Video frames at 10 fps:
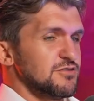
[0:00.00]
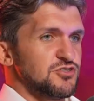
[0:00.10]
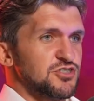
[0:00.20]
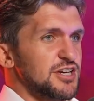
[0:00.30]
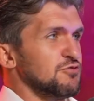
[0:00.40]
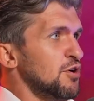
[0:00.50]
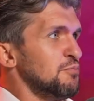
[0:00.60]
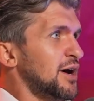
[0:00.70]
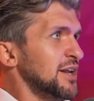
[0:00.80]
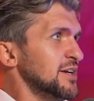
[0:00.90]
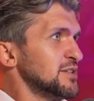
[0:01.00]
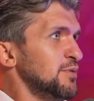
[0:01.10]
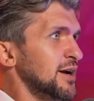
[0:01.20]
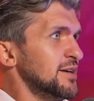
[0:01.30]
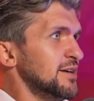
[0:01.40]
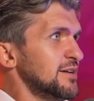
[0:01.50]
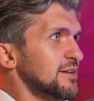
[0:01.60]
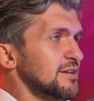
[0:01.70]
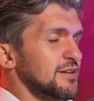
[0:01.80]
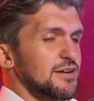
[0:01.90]
Zero money it's made.
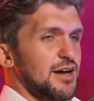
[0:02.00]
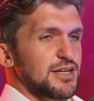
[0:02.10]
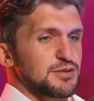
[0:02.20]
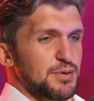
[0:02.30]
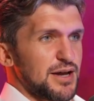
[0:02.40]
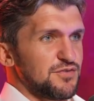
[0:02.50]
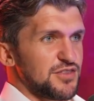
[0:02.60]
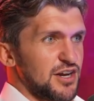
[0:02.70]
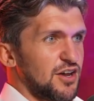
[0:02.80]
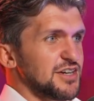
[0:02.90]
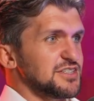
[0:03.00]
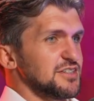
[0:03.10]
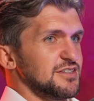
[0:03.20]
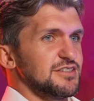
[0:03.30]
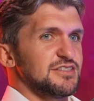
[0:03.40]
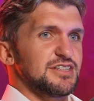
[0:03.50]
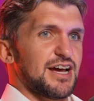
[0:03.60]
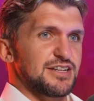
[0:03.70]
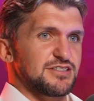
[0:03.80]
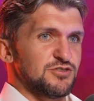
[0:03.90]
Had to pay for the license.
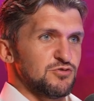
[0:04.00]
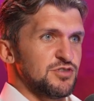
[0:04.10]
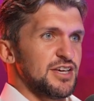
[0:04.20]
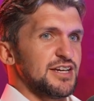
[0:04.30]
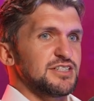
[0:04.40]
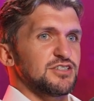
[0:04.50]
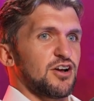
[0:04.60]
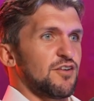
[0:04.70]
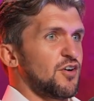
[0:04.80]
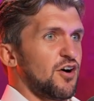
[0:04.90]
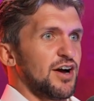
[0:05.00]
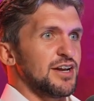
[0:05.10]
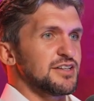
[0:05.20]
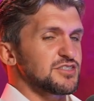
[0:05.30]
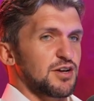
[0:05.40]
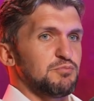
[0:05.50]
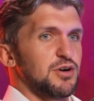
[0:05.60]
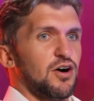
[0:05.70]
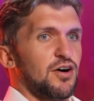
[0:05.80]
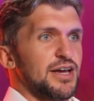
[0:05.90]
Had to do this. I've hired
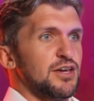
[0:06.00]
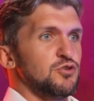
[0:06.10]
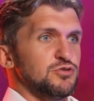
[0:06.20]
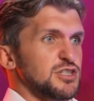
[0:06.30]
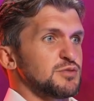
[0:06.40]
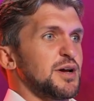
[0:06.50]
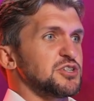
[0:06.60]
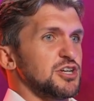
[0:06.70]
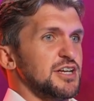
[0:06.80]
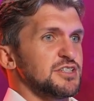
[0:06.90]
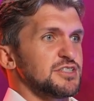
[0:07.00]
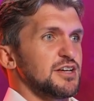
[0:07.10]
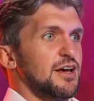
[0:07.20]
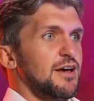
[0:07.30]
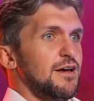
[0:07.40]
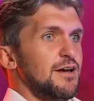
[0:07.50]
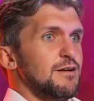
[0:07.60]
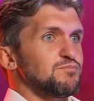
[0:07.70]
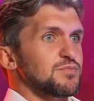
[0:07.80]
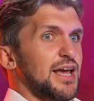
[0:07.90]
some guy who's a specialist.
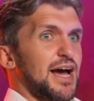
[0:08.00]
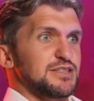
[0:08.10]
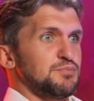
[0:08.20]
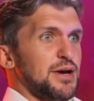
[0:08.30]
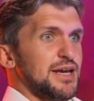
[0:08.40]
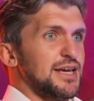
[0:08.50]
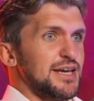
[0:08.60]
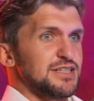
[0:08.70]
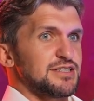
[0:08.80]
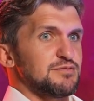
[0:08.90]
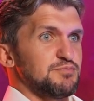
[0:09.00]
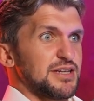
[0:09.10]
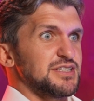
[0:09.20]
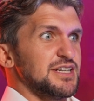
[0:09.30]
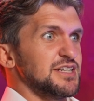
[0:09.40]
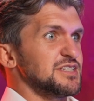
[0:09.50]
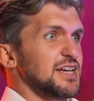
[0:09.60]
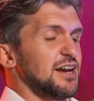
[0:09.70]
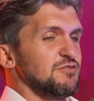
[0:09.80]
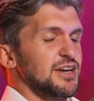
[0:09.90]
Had to pay his
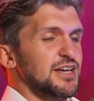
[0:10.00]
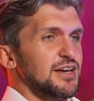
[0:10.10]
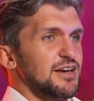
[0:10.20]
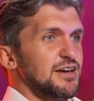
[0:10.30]
salary.